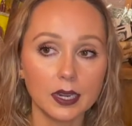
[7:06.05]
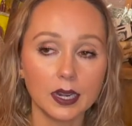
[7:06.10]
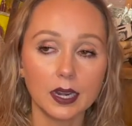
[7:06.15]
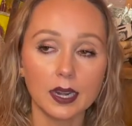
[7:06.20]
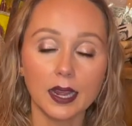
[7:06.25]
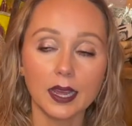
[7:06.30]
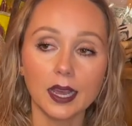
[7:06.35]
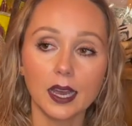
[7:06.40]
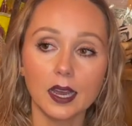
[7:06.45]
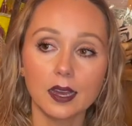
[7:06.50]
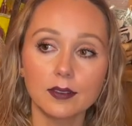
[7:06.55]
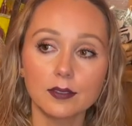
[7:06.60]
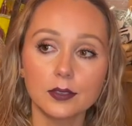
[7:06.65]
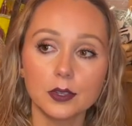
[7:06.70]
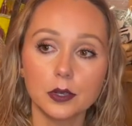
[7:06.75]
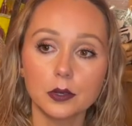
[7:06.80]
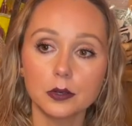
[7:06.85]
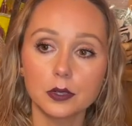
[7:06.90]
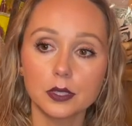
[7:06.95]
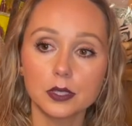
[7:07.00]
And I have
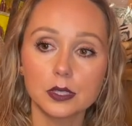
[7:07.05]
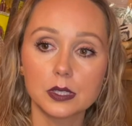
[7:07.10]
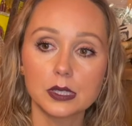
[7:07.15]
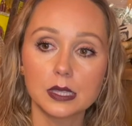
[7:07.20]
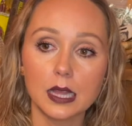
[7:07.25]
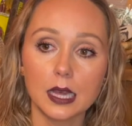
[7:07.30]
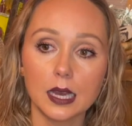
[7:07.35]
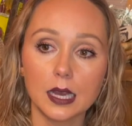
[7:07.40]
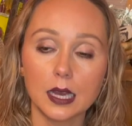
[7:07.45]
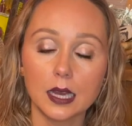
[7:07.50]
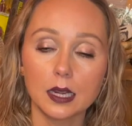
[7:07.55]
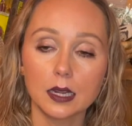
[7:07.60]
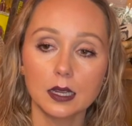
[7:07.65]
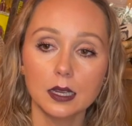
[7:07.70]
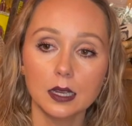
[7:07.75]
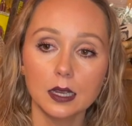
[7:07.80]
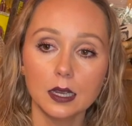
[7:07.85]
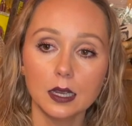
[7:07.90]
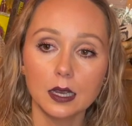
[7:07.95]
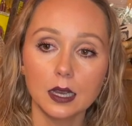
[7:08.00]
noticed that
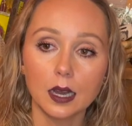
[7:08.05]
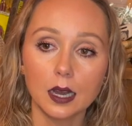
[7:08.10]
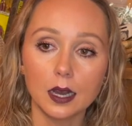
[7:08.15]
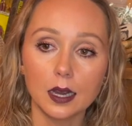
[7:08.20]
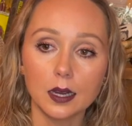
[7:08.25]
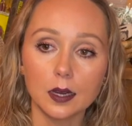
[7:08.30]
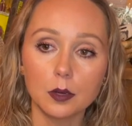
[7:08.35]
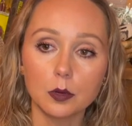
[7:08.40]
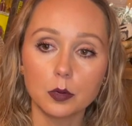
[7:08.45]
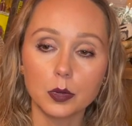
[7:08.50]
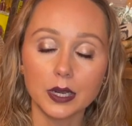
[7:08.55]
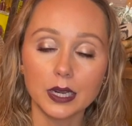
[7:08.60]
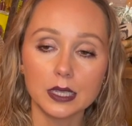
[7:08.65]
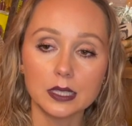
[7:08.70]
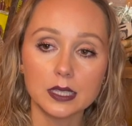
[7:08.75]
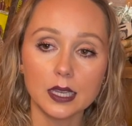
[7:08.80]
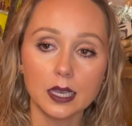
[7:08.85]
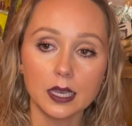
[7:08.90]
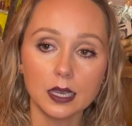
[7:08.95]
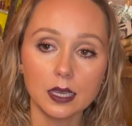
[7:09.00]
um, when I
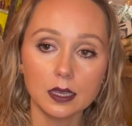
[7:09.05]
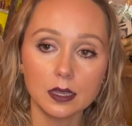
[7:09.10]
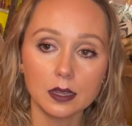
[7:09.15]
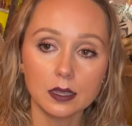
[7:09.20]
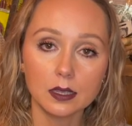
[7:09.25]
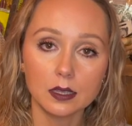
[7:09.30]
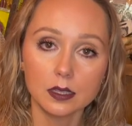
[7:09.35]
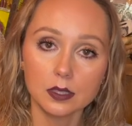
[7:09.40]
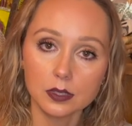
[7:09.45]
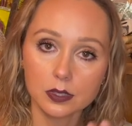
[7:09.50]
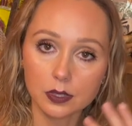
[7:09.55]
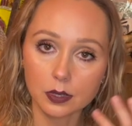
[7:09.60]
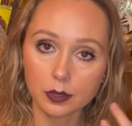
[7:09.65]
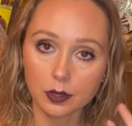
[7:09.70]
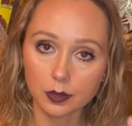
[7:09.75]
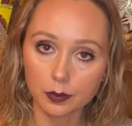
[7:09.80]
take this,